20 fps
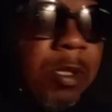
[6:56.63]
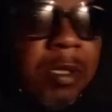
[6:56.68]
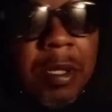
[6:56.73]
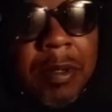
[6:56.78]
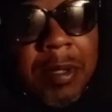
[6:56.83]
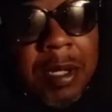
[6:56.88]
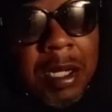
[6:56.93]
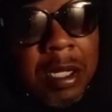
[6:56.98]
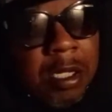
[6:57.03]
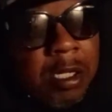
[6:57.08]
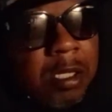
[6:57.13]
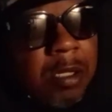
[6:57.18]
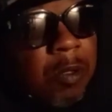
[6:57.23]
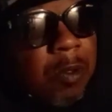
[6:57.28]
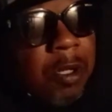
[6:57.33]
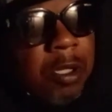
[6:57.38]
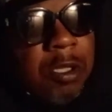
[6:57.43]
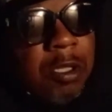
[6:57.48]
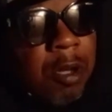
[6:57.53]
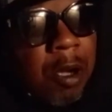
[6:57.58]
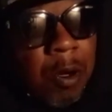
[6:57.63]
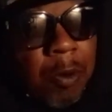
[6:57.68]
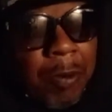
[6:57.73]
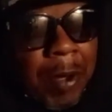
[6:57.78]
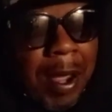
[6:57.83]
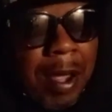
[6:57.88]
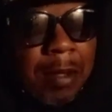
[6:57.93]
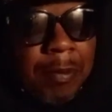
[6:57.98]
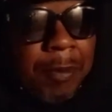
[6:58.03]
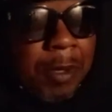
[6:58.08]
But the niggas know that y'all
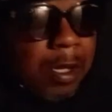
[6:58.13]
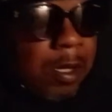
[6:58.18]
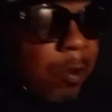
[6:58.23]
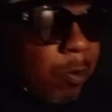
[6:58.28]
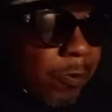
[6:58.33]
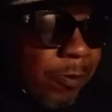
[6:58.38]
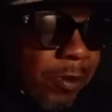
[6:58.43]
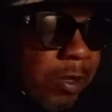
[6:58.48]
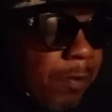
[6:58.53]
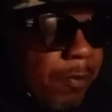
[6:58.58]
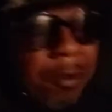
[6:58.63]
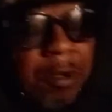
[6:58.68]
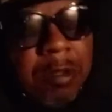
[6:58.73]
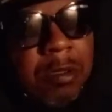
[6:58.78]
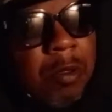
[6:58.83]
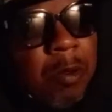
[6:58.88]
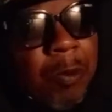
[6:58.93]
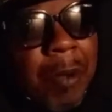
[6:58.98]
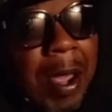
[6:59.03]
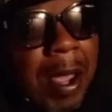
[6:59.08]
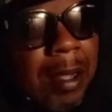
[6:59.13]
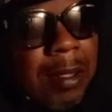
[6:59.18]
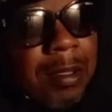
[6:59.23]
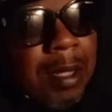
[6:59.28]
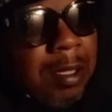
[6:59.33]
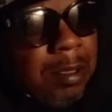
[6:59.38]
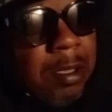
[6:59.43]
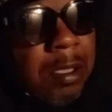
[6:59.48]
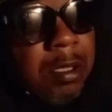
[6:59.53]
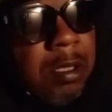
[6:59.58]
whack, man. No females are whack.
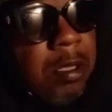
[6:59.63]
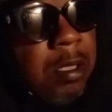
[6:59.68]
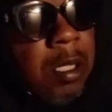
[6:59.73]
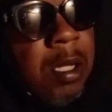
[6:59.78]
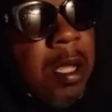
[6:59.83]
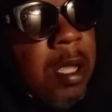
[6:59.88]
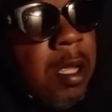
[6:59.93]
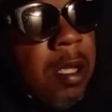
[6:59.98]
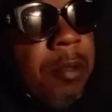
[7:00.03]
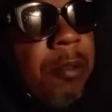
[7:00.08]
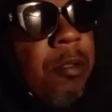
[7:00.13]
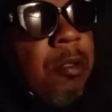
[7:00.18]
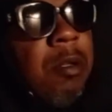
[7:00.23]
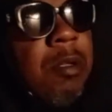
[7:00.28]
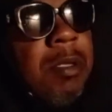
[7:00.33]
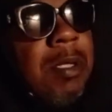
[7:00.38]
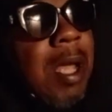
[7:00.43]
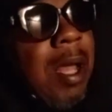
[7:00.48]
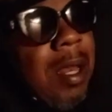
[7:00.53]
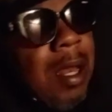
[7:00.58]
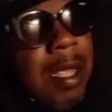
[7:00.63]
That's just, you know what I'm saying?